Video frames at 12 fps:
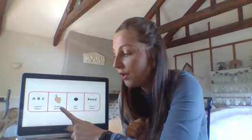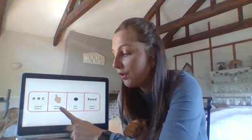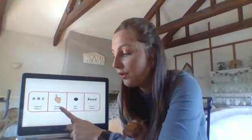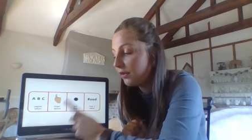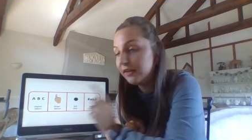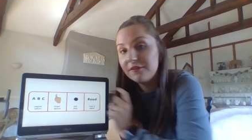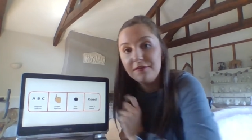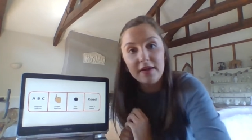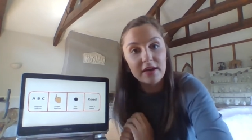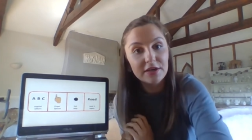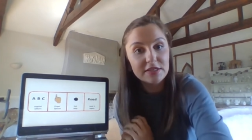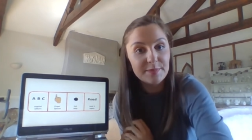You'll need
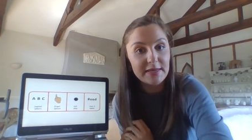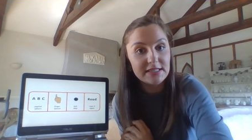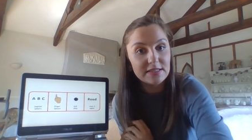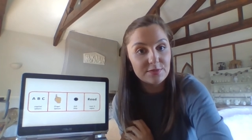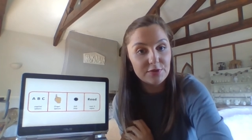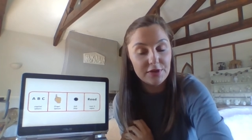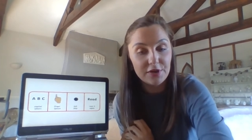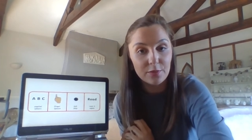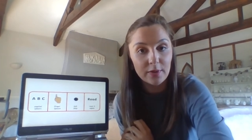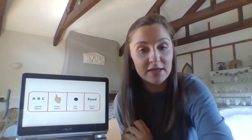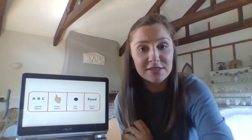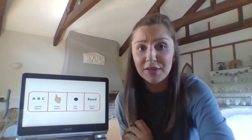finger spaces between your
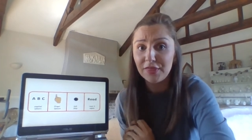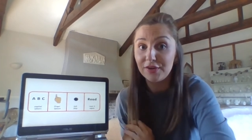words.